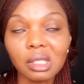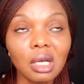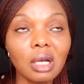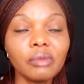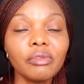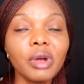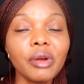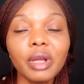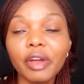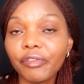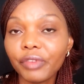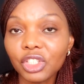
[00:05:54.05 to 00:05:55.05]
Yeah, very
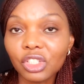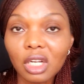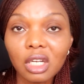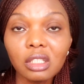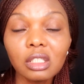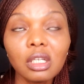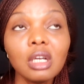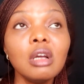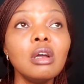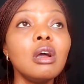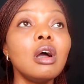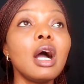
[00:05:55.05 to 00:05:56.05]
efficient,
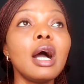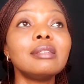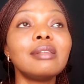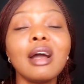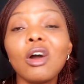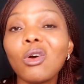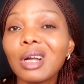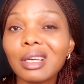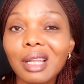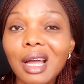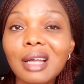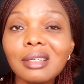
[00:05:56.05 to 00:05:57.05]
and they are
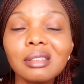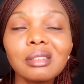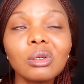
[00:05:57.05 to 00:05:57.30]
organized.